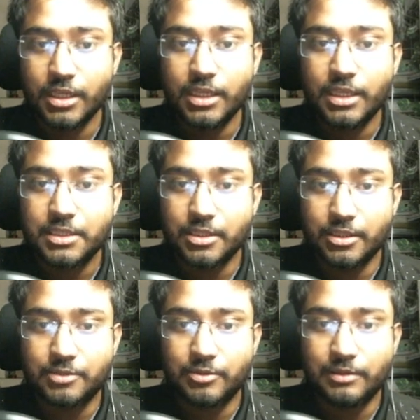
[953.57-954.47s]
so
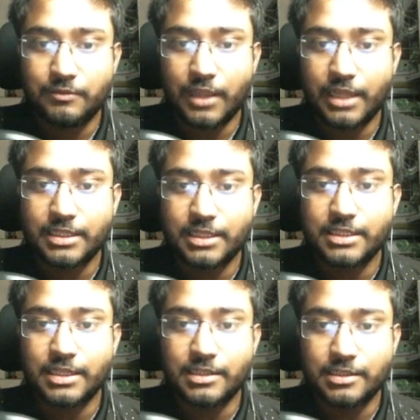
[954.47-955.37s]
it will flatten it
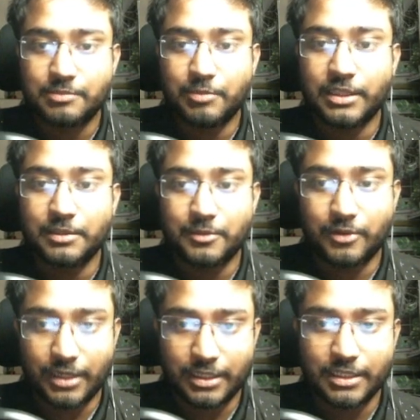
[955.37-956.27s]
and display them
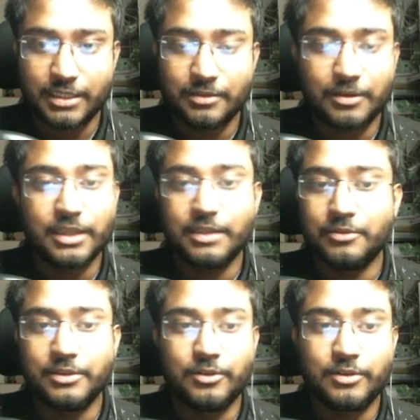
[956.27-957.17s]
correctly. Okay,
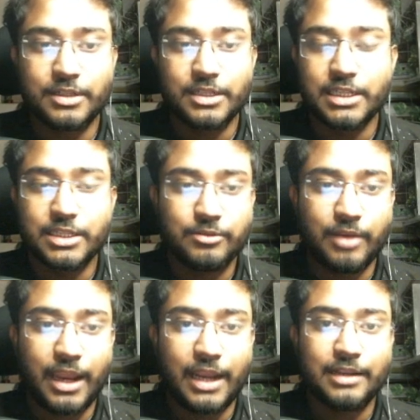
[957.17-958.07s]
we don't need to
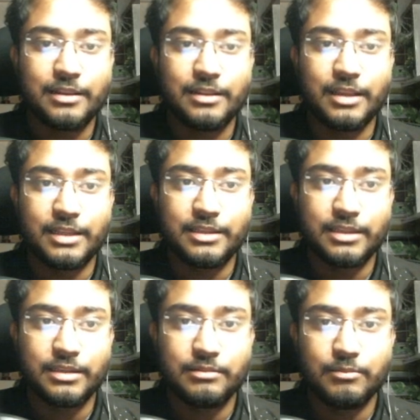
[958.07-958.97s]
handle
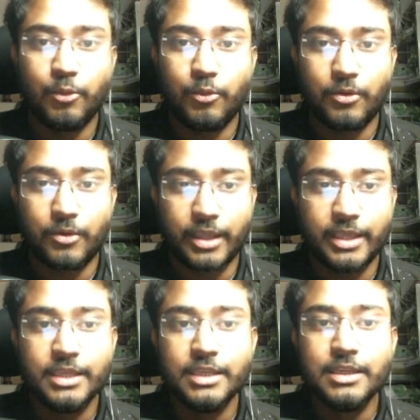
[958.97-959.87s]
anything more. Okay,
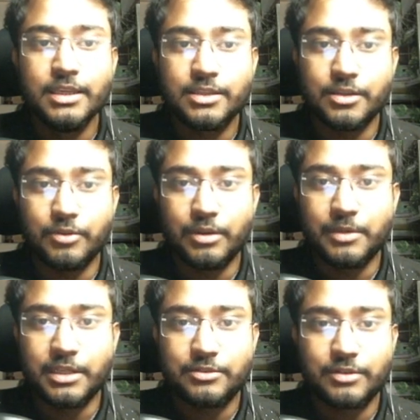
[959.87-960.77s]
so we've been
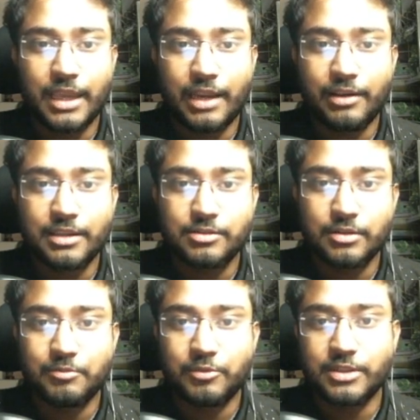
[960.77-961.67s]
using arrays to
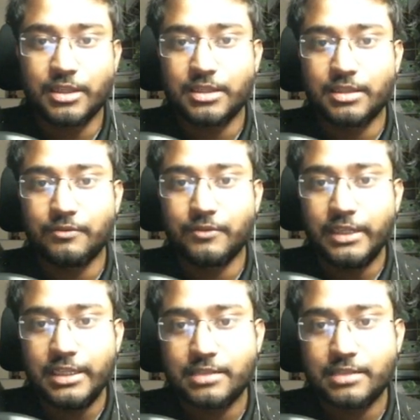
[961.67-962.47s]
represent the fields